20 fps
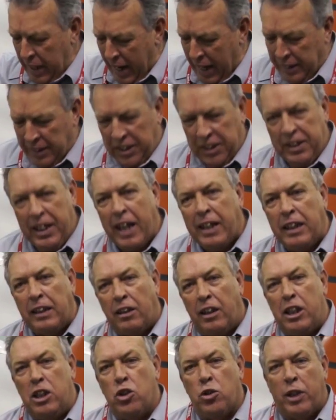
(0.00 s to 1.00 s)
And
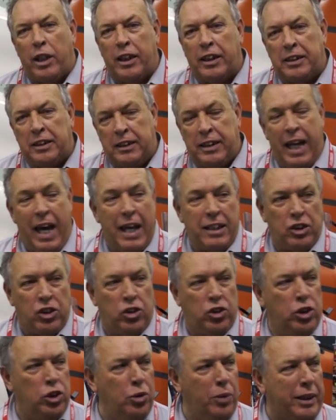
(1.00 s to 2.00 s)
secondly, you can attach
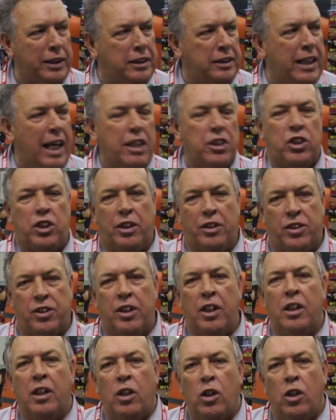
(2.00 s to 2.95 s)
2 extensions